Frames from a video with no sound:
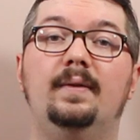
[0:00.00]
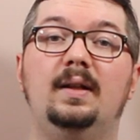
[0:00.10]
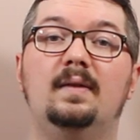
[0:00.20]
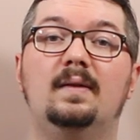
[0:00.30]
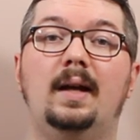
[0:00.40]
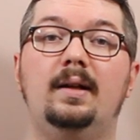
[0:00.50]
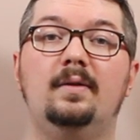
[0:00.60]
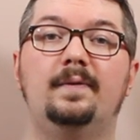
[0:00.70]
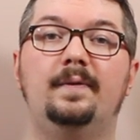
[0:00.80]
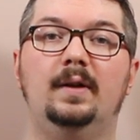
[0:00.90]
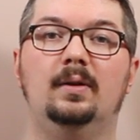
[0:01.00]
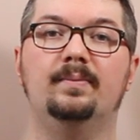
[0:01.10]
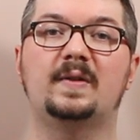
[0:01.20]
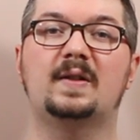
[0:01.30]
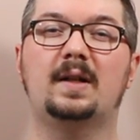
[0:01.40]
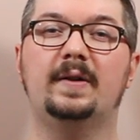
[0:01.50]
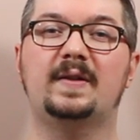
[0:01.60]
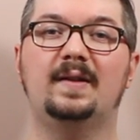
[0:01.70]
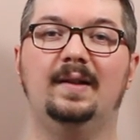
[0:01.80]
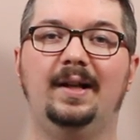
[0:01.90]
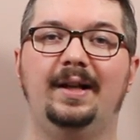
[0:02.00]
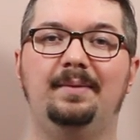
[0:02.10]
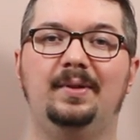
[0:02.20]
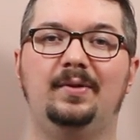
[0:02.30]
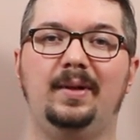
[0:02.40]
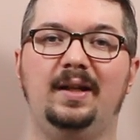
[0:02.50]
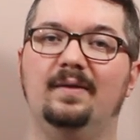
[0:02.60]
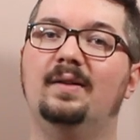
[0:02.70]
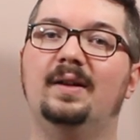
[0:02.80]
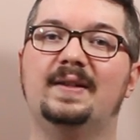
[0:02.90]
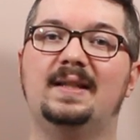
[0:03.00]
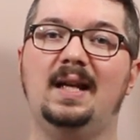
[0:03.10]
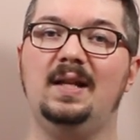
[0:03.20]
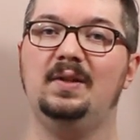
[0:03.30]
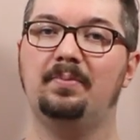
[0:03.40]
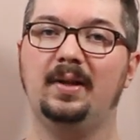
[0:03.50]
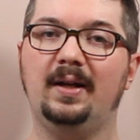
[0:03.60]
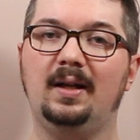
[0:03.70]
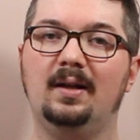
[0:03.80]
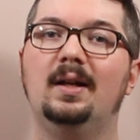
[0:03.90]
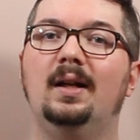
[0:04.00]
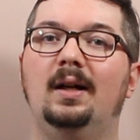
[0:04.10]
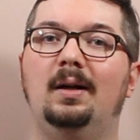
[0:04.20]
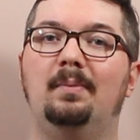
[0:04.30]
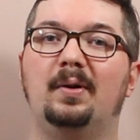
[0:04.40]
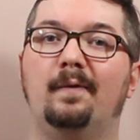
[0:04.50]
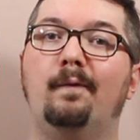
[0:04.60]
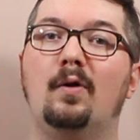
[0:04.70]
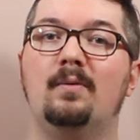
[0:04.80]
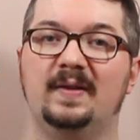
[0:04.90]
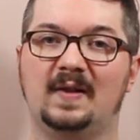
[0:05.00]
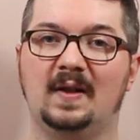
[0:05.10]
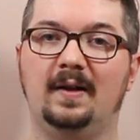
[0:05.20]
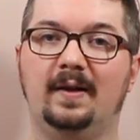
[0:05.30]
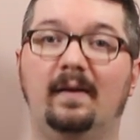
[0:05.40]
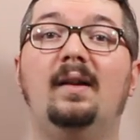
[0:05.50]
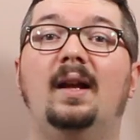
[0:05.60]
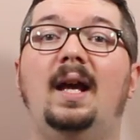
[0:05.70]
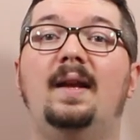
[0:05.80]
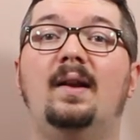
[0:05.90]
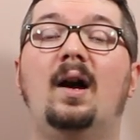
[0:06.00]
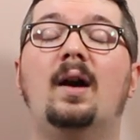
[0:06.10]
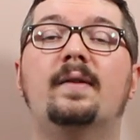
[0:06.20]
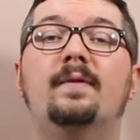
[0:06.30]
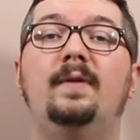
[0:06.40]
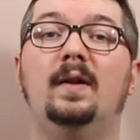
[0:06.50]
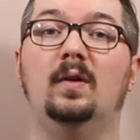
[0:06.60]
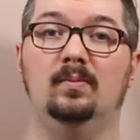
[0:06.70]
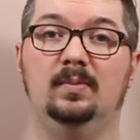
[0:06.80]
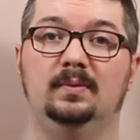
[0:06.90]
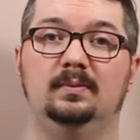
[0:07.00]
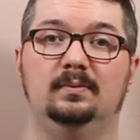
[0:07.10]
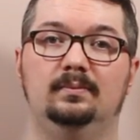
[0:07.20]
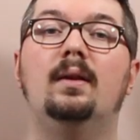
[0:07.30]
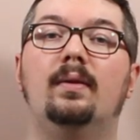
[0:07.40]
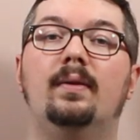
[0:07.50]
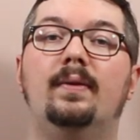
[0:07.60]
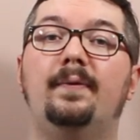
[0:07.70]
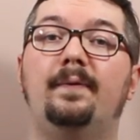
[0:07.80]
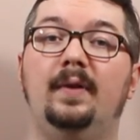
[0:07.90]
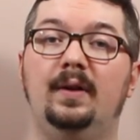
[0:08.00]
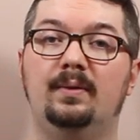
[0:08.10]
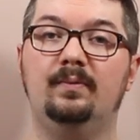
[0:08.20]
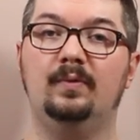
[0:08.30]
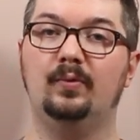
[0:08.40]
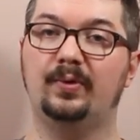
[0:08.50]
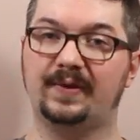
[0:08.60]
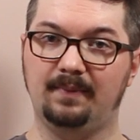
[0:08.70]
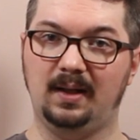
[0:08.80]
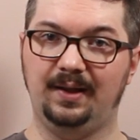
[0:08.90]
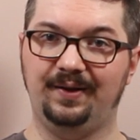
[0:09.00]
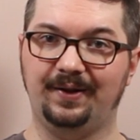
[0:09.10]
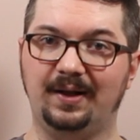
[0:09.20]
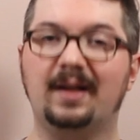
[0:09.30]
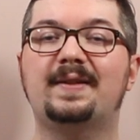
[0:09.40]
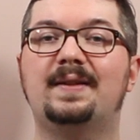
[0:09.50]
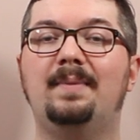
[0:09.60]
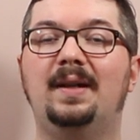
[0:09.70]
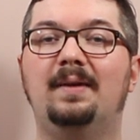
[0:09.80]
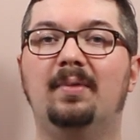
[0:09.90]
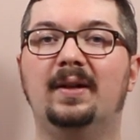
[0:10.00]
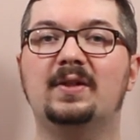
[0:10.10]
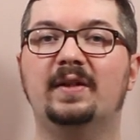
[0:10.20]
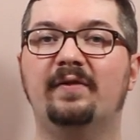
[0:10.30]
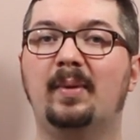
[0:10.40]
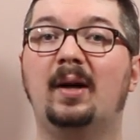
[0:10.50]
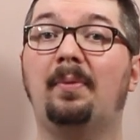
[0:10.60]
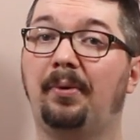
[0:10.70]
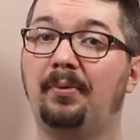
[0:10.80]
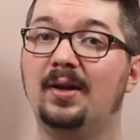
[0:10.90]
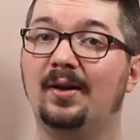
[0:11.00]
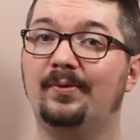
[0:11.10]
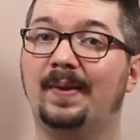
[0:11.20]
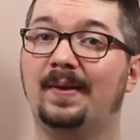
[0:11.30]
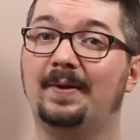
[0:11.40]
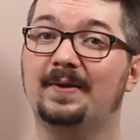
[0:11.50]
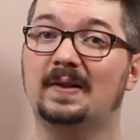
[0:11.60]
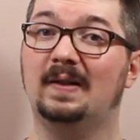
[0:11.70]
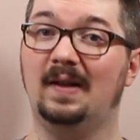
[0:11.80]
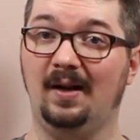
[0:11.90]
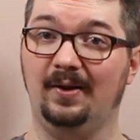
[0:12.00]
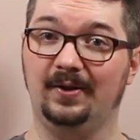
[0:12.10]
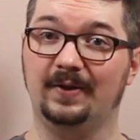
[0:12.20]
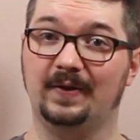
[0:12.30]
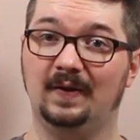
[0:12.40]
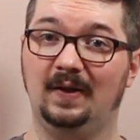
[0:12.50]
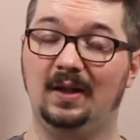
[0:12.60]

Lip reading: The entire film skirts the line between a stage play, a performance art, and an art film. The film was made on an estimated budget of about $300,000,